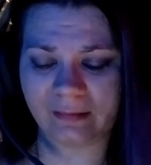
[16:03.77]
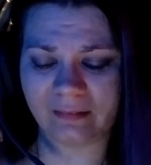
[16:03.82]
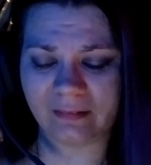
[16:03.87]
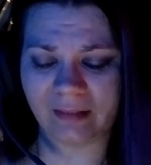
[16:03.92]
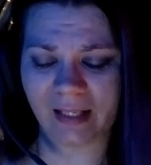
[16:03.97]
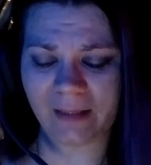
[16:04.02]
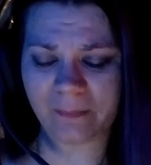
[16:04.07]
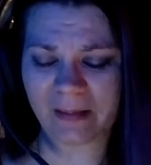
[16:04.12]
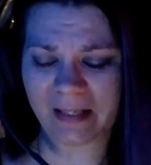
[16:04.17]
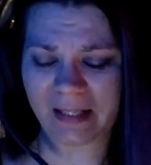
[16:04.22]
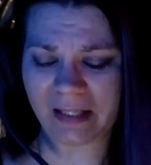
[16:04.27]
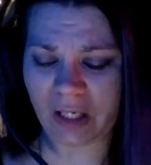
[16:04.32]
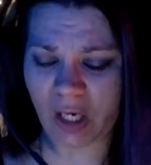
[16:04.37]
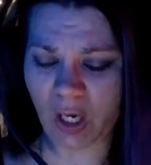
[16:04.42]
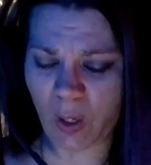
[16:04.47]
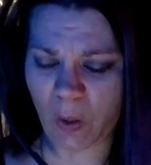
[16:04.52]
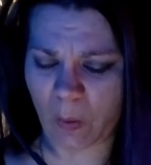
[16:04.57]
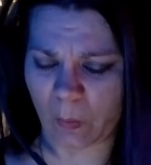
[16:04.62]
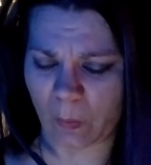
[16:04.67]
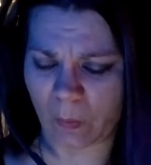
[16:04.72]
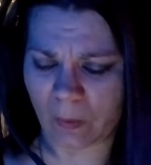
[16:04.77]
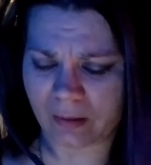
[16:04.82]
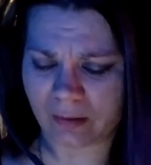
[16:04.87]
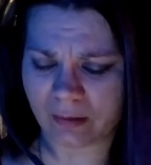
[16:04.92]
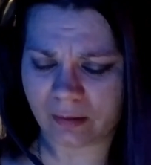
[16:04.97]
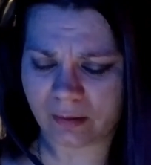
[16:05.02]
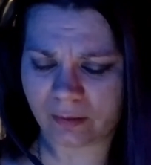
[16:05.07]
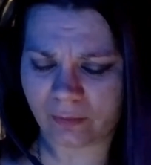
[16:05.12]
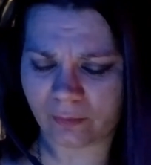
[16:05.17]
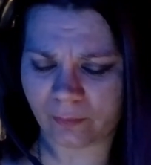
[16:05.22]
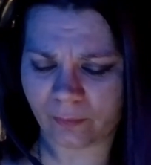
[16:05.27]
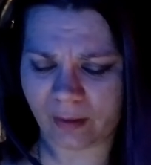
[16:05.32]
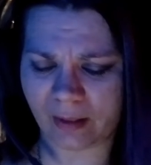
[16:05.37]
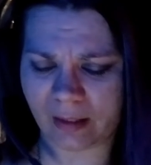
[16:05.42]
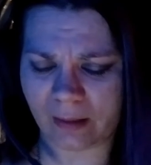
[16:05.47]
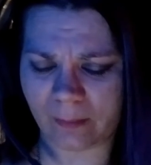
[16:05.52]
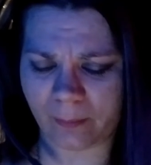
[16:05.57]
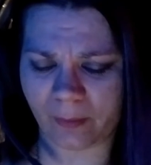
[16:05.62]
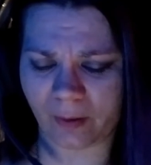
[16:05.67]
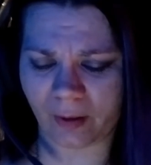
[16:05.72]
"Let me go!"
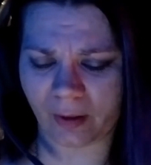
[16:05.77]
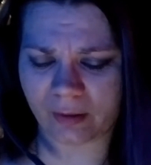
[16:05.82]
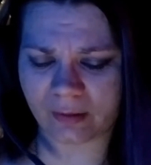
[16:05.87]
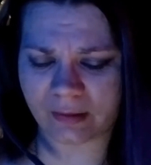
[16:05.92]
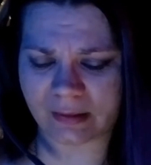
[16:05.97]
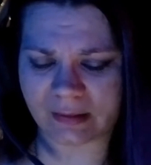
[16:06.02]
Reed barked